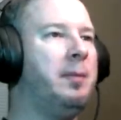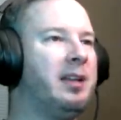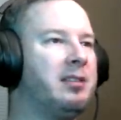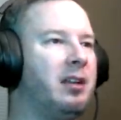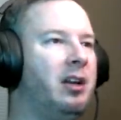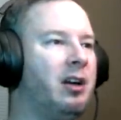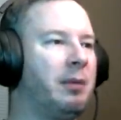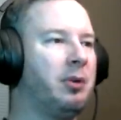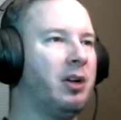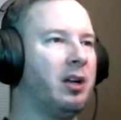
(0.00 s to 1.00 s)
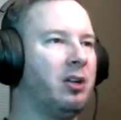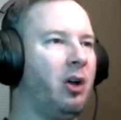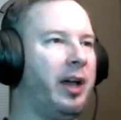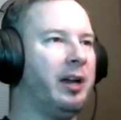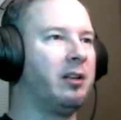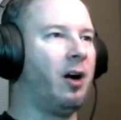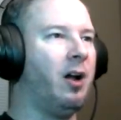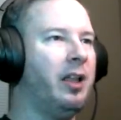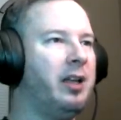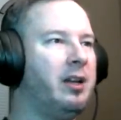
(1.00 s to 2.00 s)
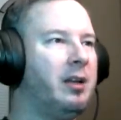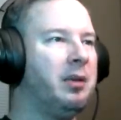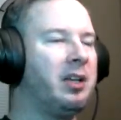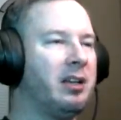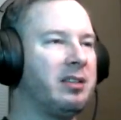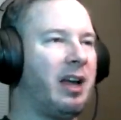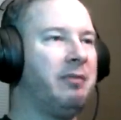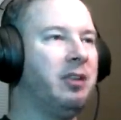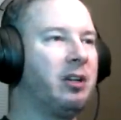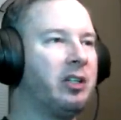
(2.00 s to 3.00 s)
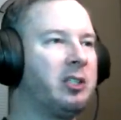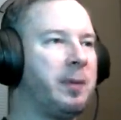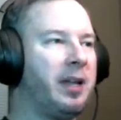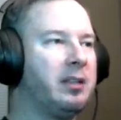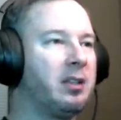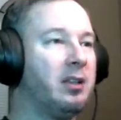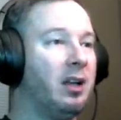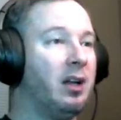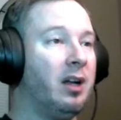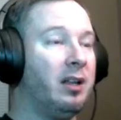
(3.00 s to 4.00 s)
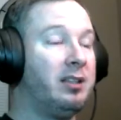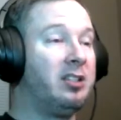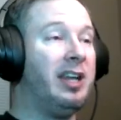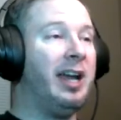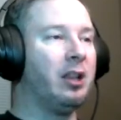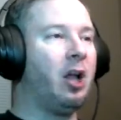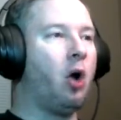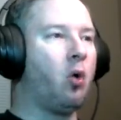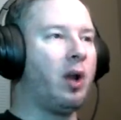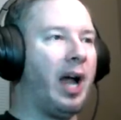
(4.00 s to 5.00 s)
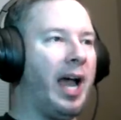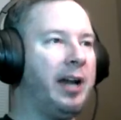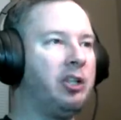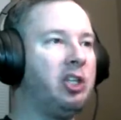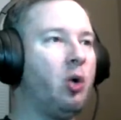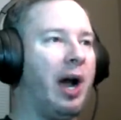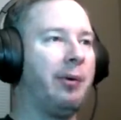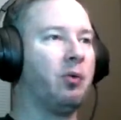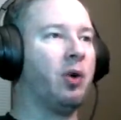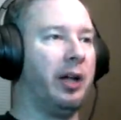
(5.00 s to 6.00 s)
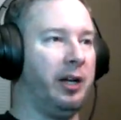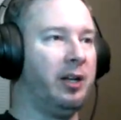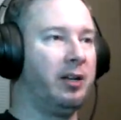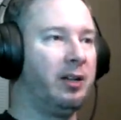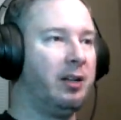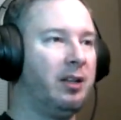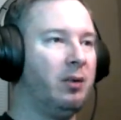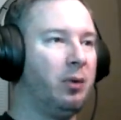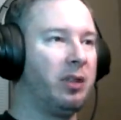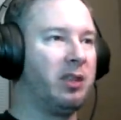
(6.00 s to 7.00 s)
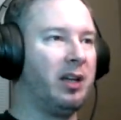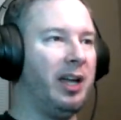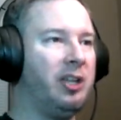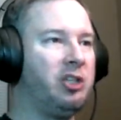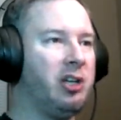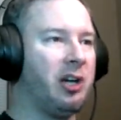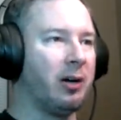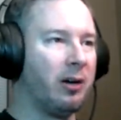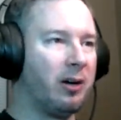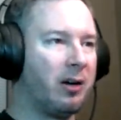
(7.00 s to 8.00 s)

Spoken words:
minutes on here, I'm going to go ahead and call it. Because I've literally spent, today alone, I had a 2-hour run with the engineer.